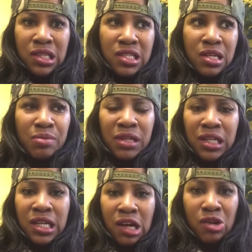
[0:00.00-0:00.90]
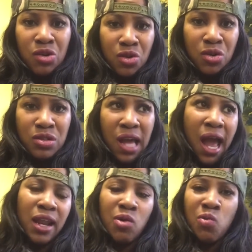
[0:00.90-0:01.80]
some of the young girls,
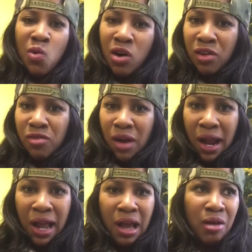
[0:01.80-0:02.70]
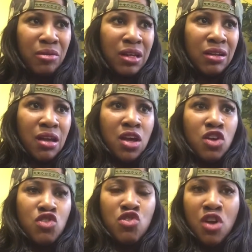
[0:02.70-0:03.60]
how they walk around, and,
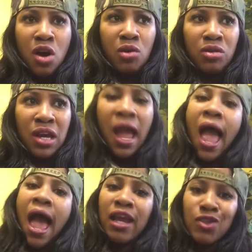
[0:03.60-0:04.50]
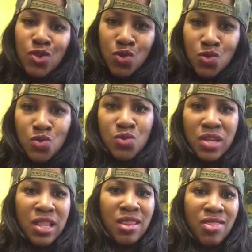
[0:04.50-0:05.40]
their attitudes,
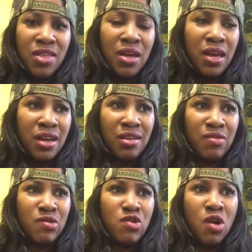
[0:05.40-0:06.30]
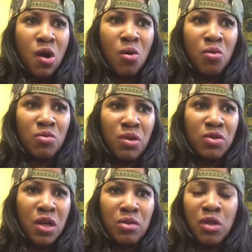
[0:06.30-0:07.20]
and
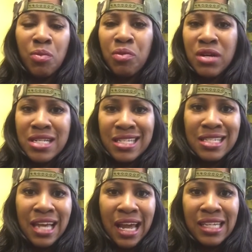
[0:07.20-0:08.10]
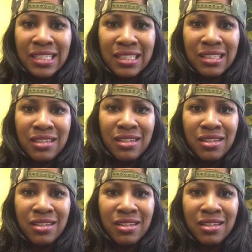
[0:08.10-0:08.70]
their presentation.